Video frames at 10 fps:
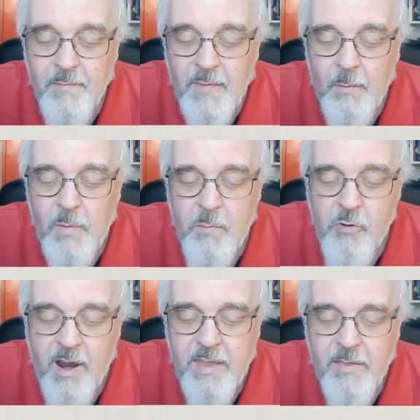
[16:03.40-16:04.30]
And we
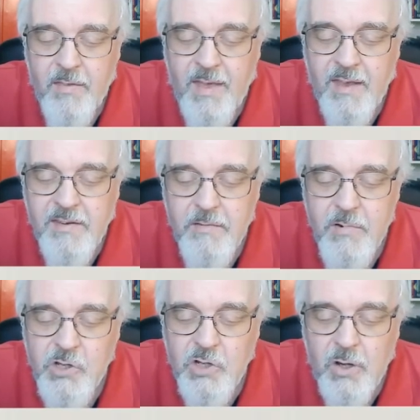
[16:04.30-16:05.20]
pray that that
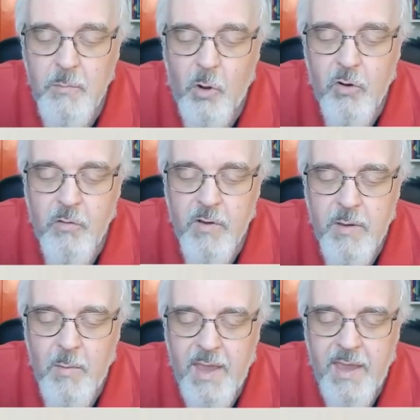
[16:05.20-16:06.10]
derision and mockery
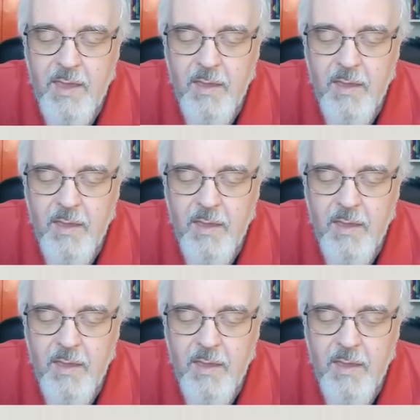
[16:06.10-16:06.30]
may